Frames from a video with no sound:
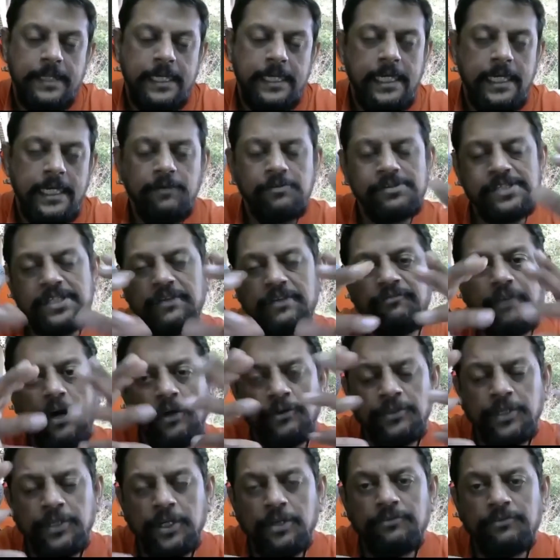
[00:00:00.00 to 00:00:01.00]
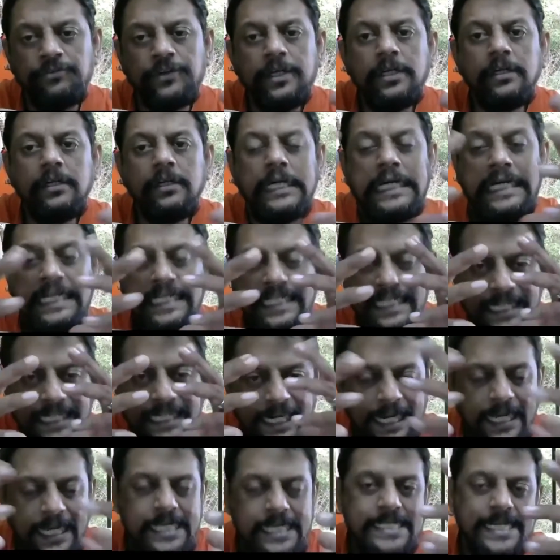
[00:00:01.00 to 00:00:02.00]
He was the founder of a
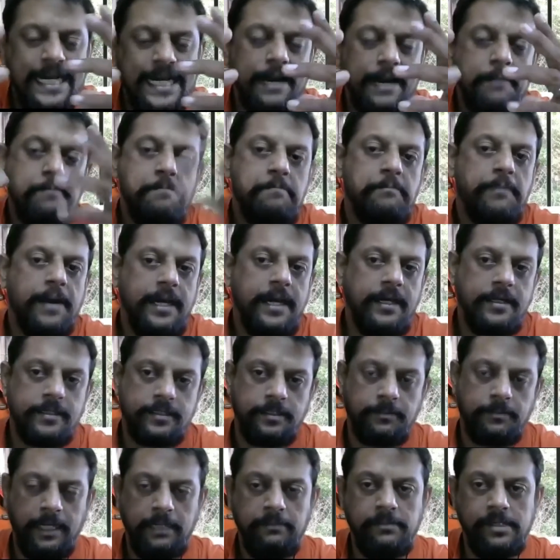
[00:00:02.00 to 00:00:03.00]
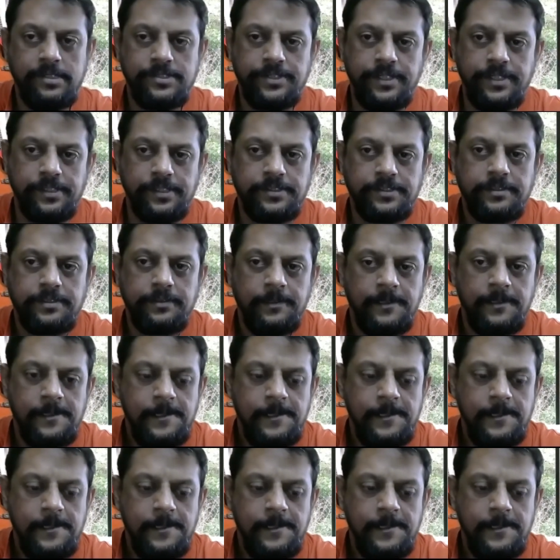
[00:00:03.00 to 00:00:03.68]
great empire, the Bible says.